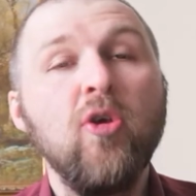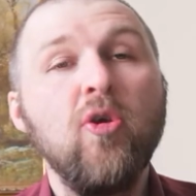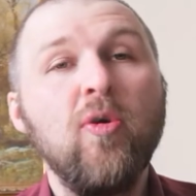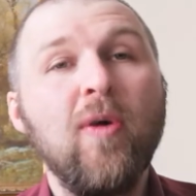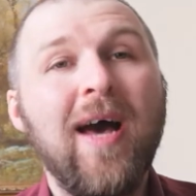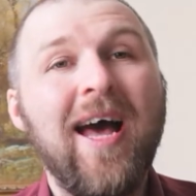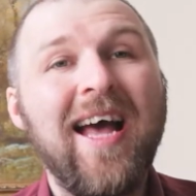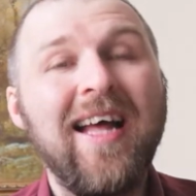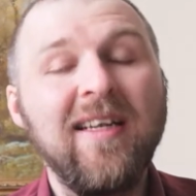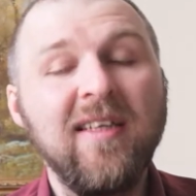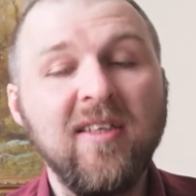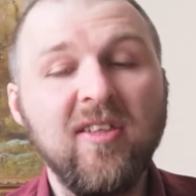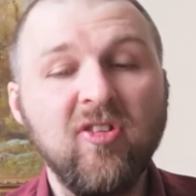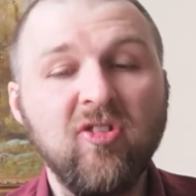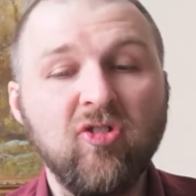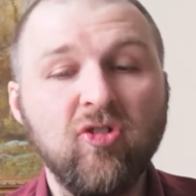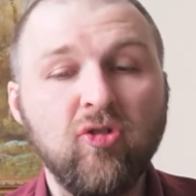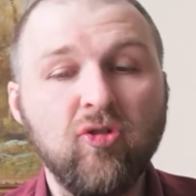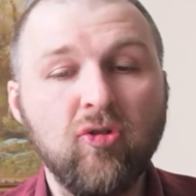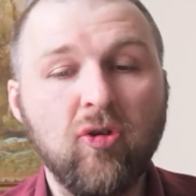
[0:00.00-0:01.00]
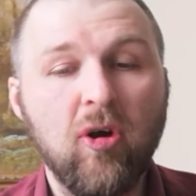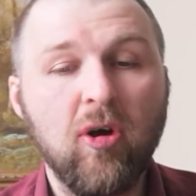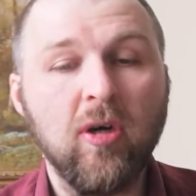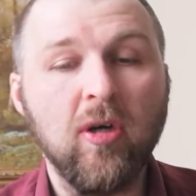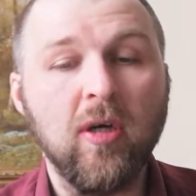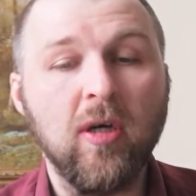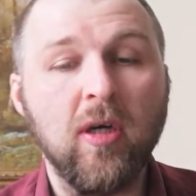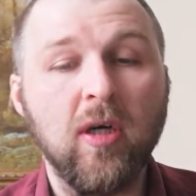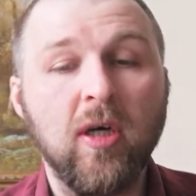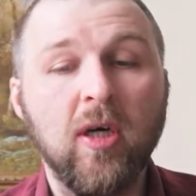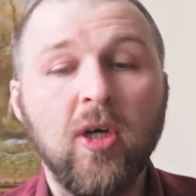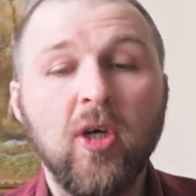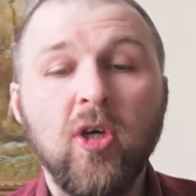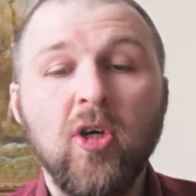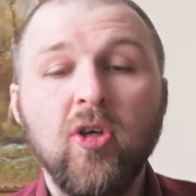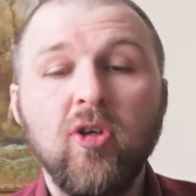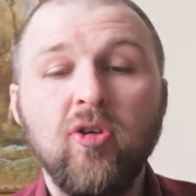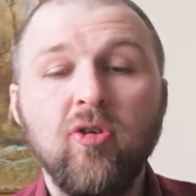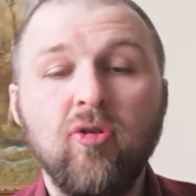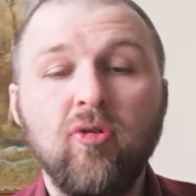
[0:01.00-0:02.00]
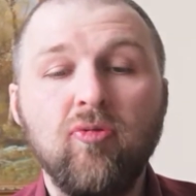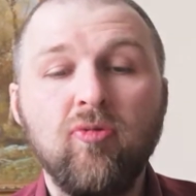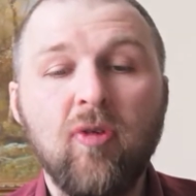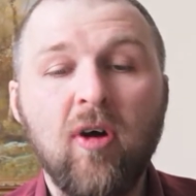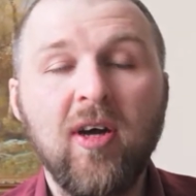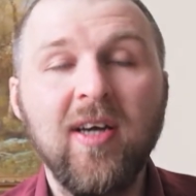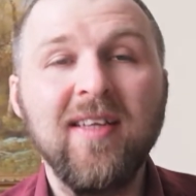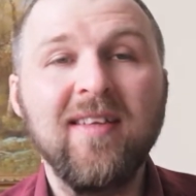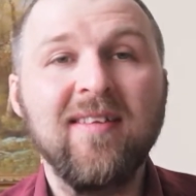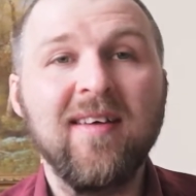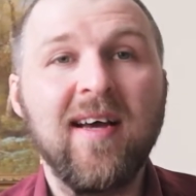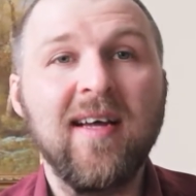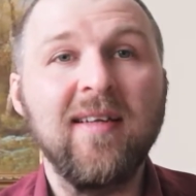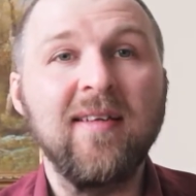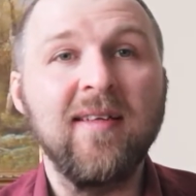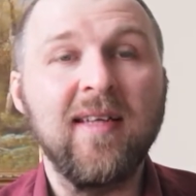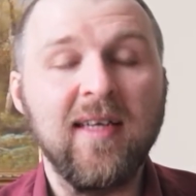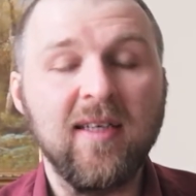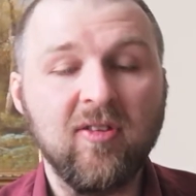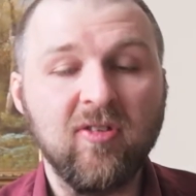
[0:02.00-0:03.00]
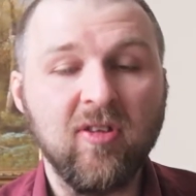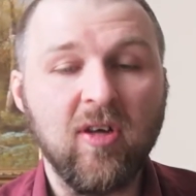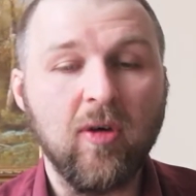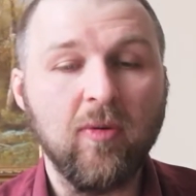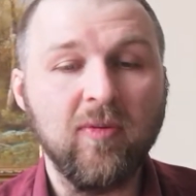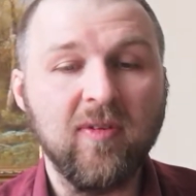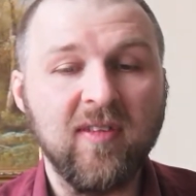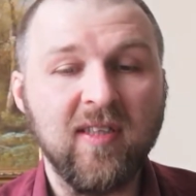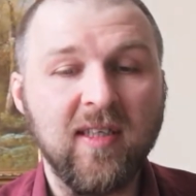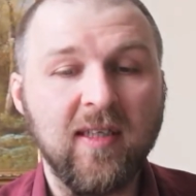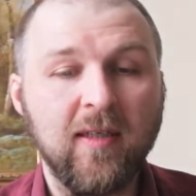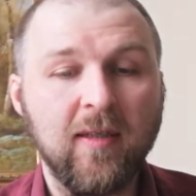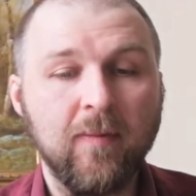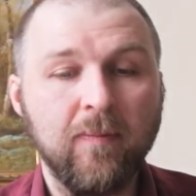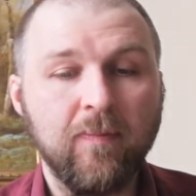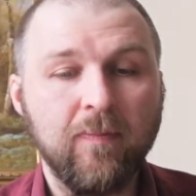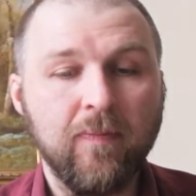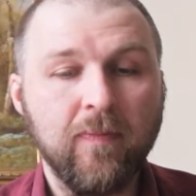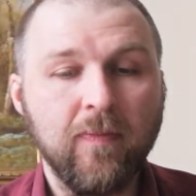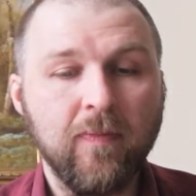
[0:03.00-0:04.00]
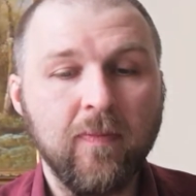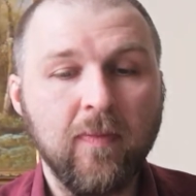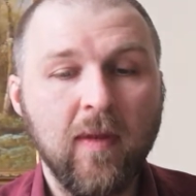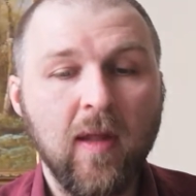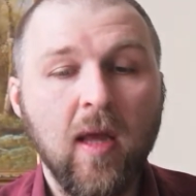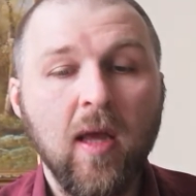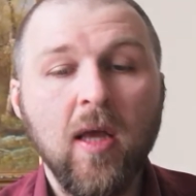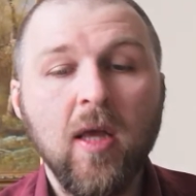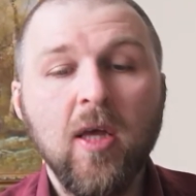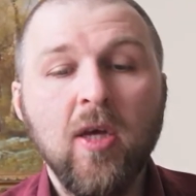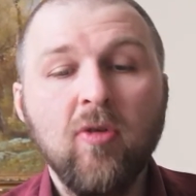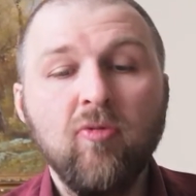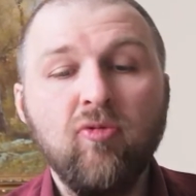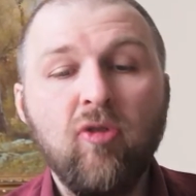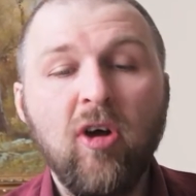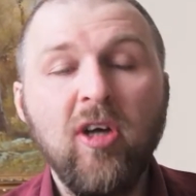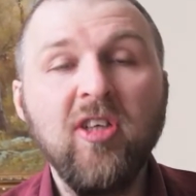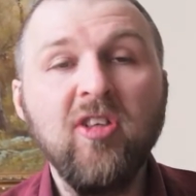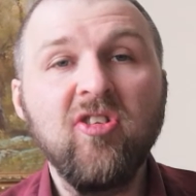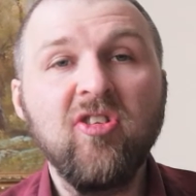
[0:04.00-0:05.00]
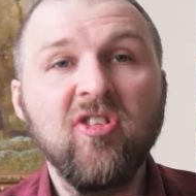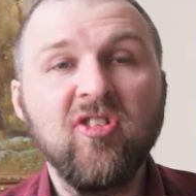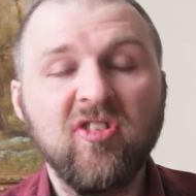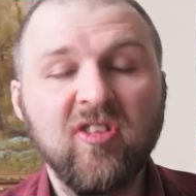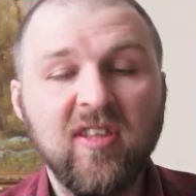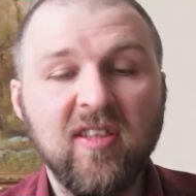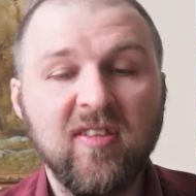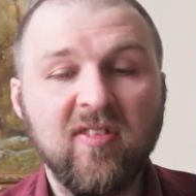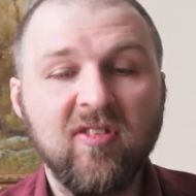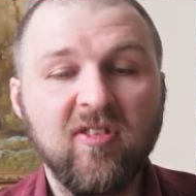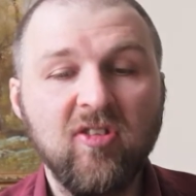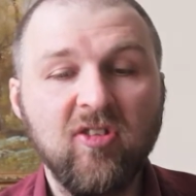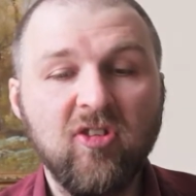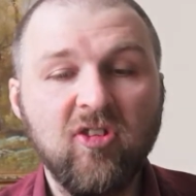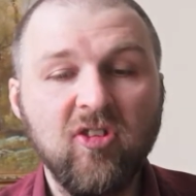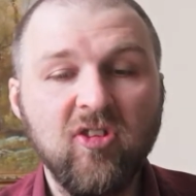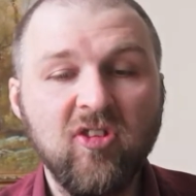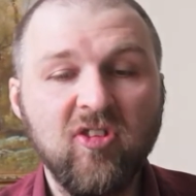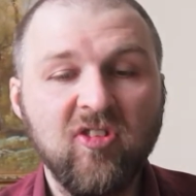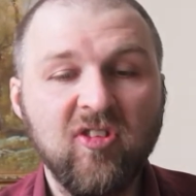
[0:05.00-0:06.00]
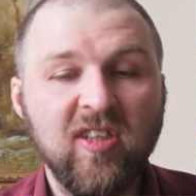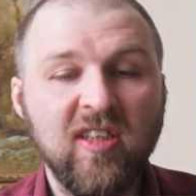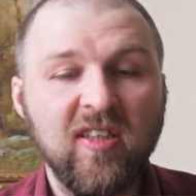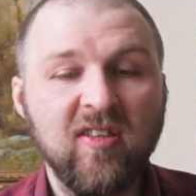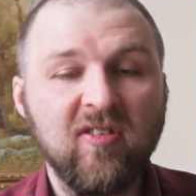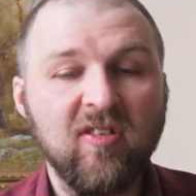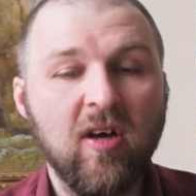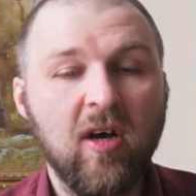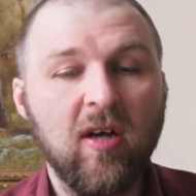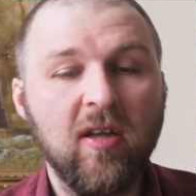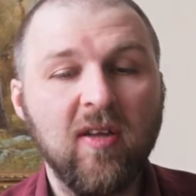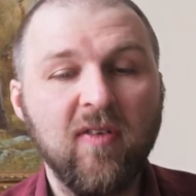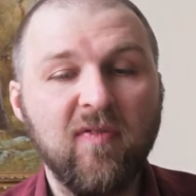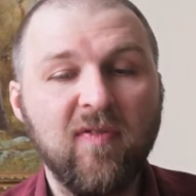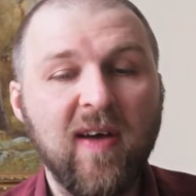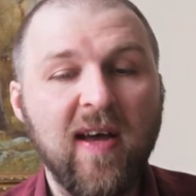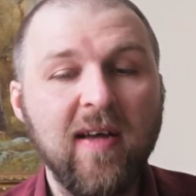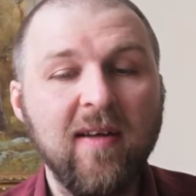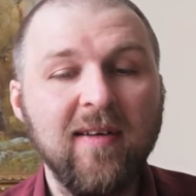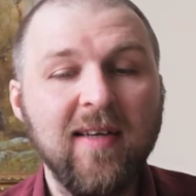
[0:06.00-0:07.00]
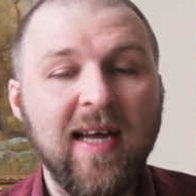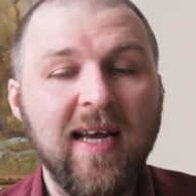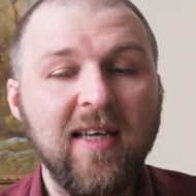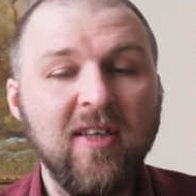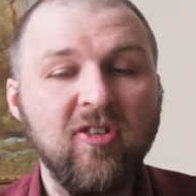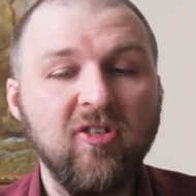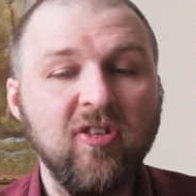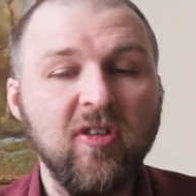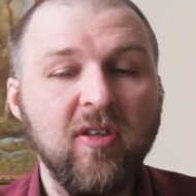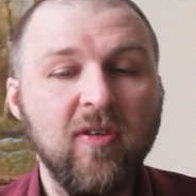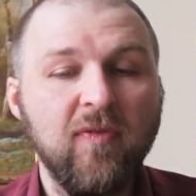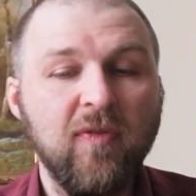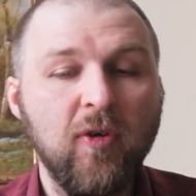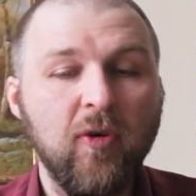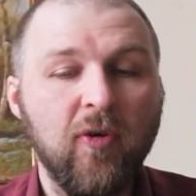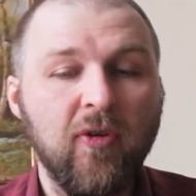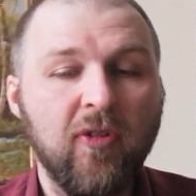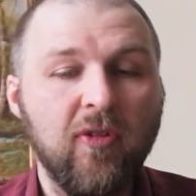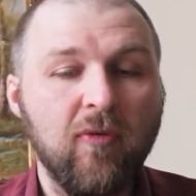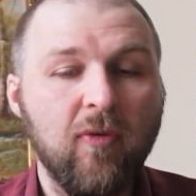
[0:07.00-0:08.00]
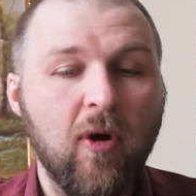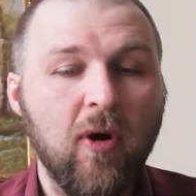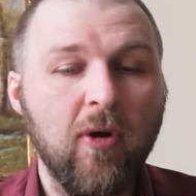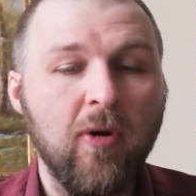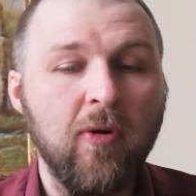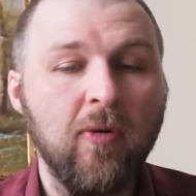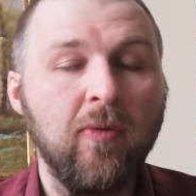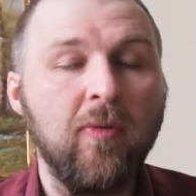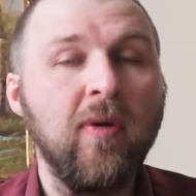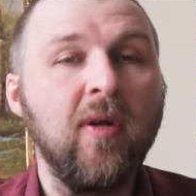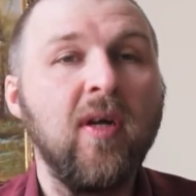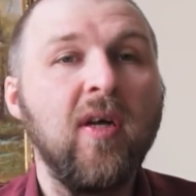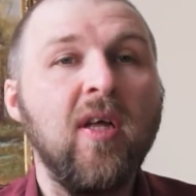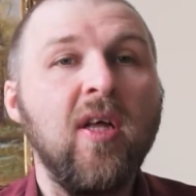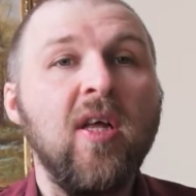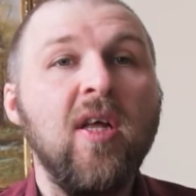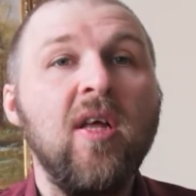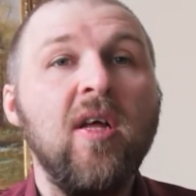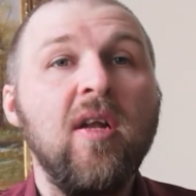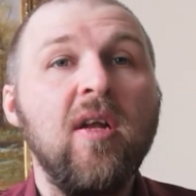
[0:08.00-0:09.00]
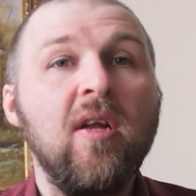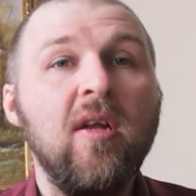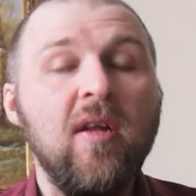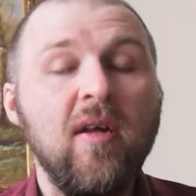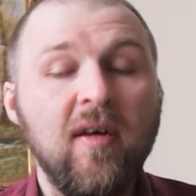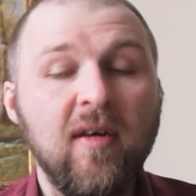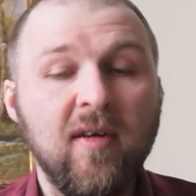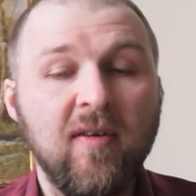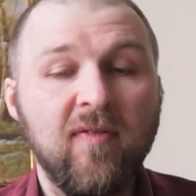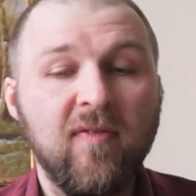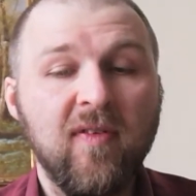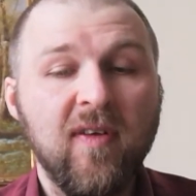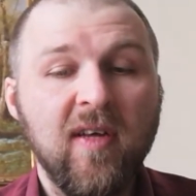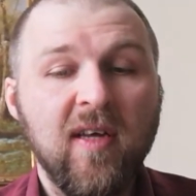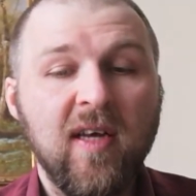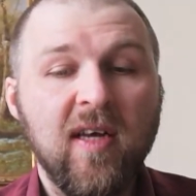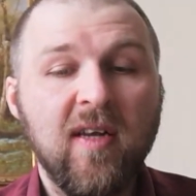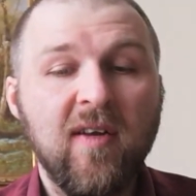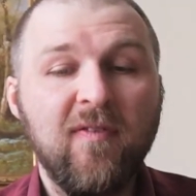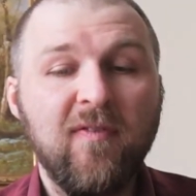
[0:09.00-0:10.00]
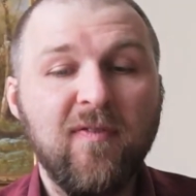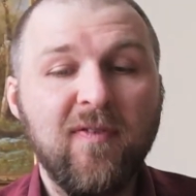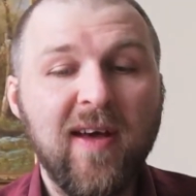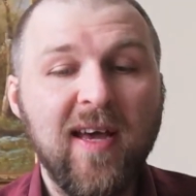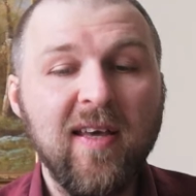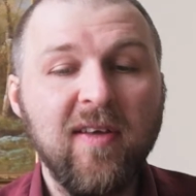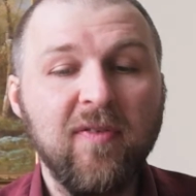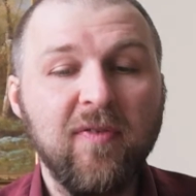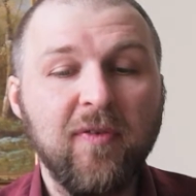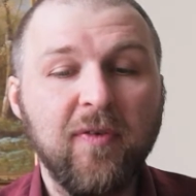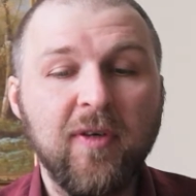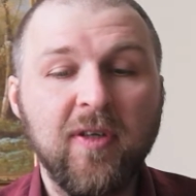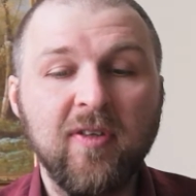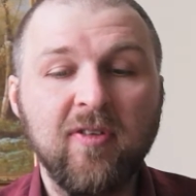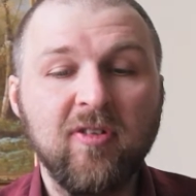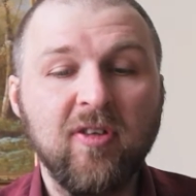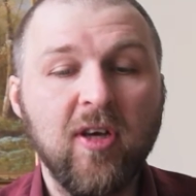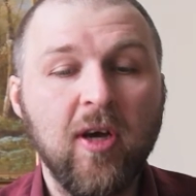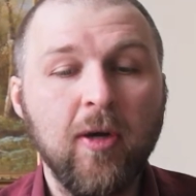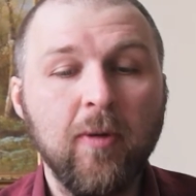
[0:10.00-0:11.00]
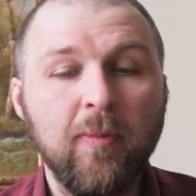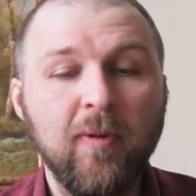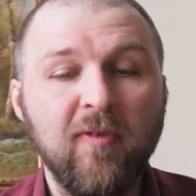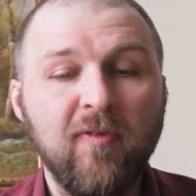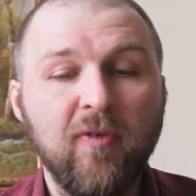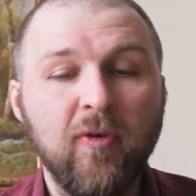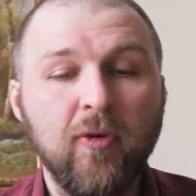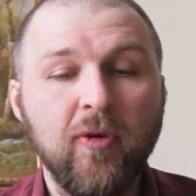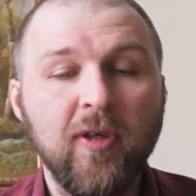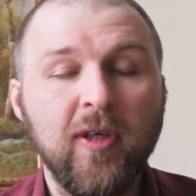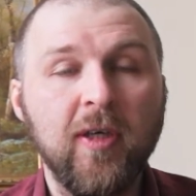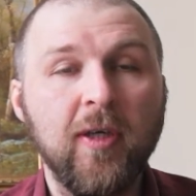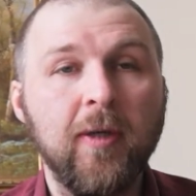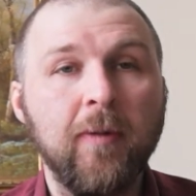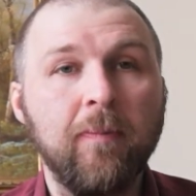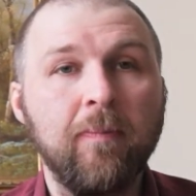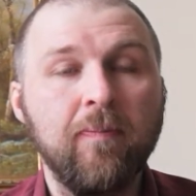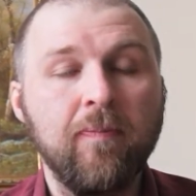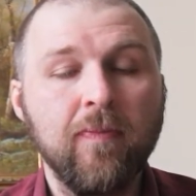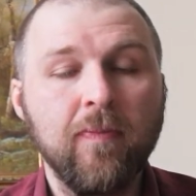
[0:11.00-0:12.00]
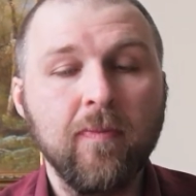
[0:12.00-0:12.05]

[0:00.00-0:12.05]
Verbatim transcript: Your hand is strong, your right hand exalted. Righteousness and justice are the foundation of your throne. Love and faithfulness go before you.